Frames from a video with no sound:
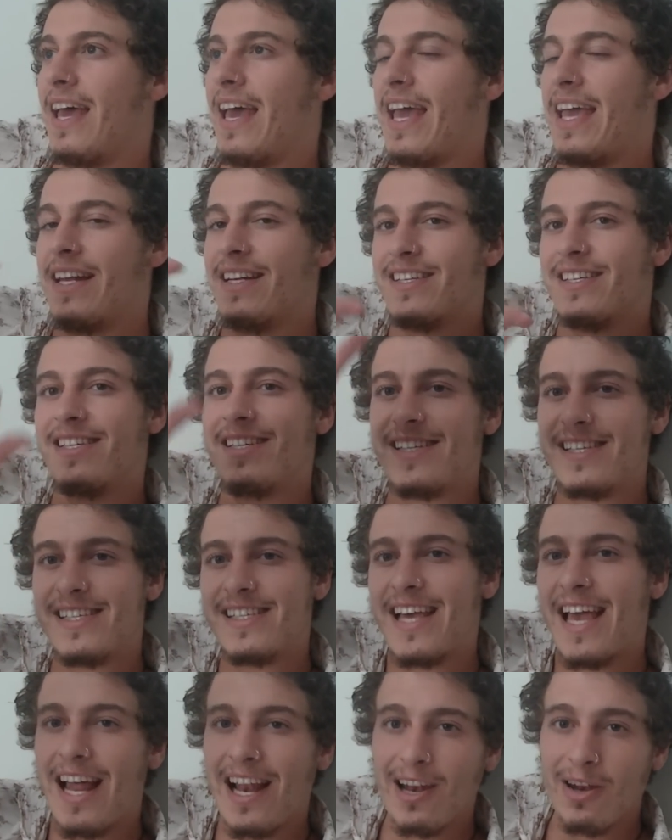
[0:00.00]
each
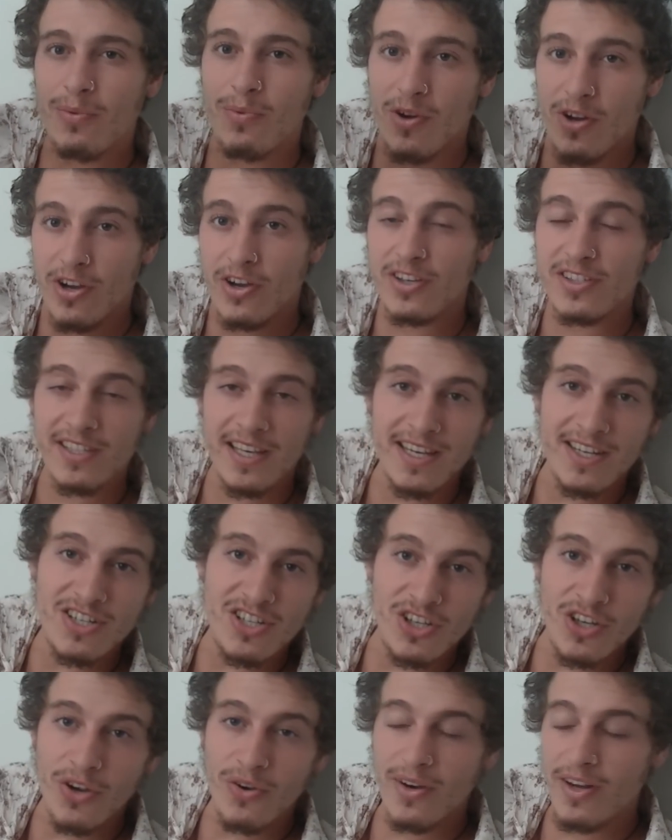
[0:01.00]
cell works, each
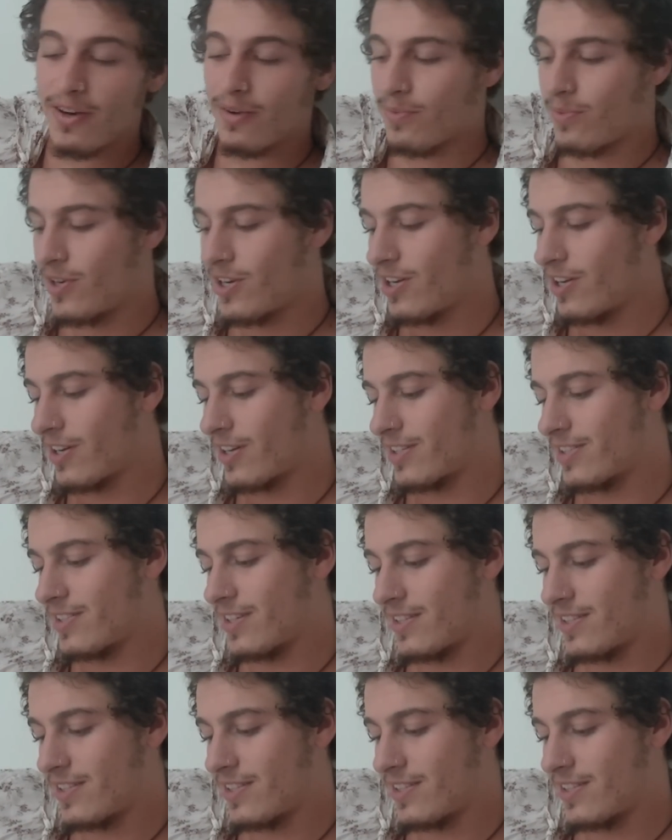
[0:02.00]
unit works,